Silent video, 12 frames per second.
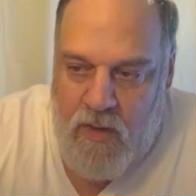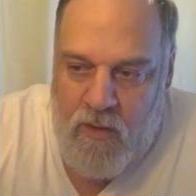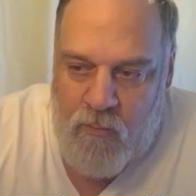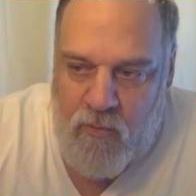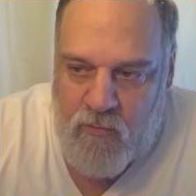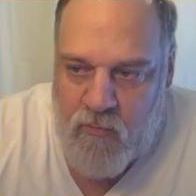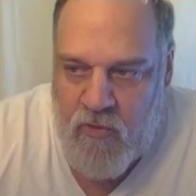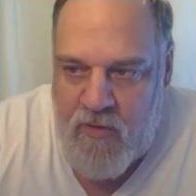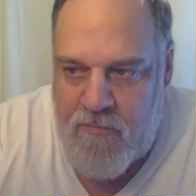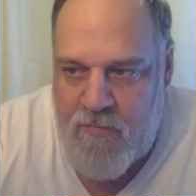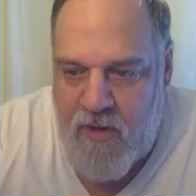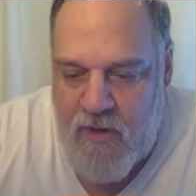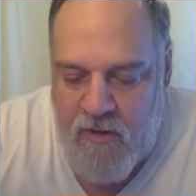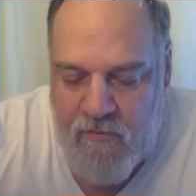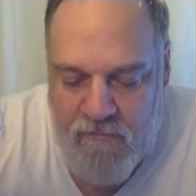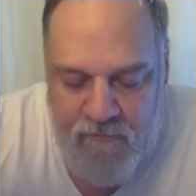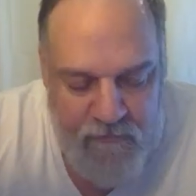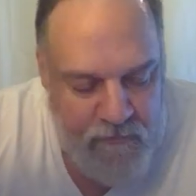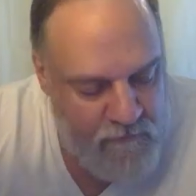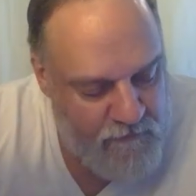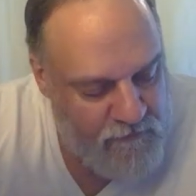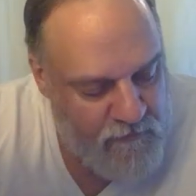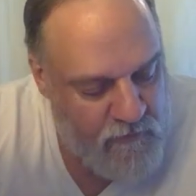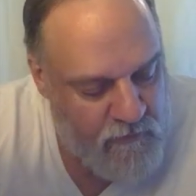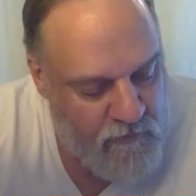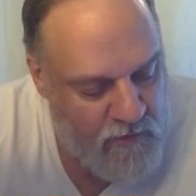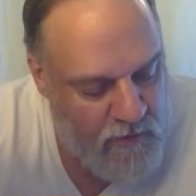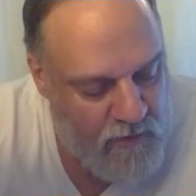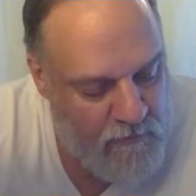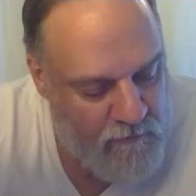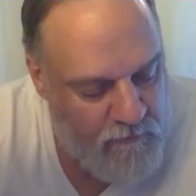A one-way valve for